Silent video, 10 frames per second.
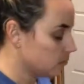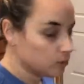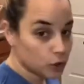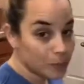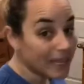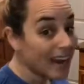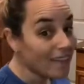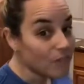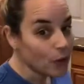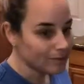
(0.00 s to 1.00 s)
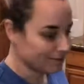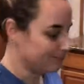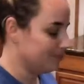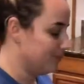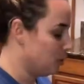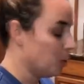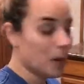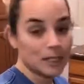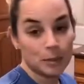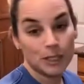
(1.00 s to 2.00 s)
just be careful. You don't
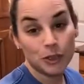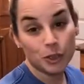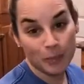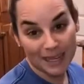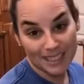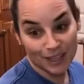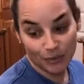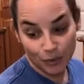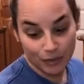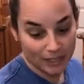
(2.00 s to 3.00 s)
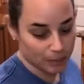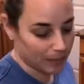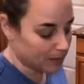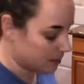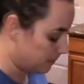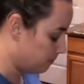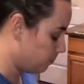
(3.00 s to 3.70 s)
want it to be too spicy if you don't like spice.